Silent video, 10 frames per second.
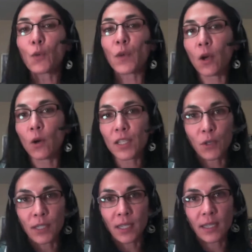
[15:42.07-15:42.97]
We go into
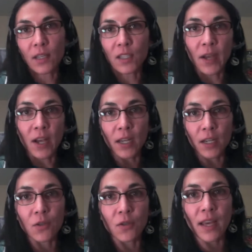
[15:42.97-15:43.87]
more details about how to
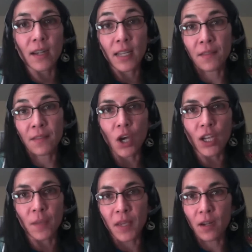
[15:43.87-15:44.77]
do that in the
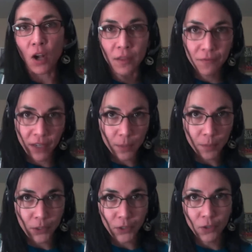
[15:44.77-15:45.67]
document on the
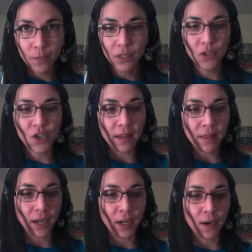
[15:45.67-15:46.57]
Facebook group, so
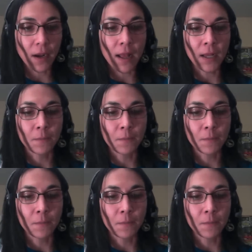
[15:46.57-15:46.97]
check there.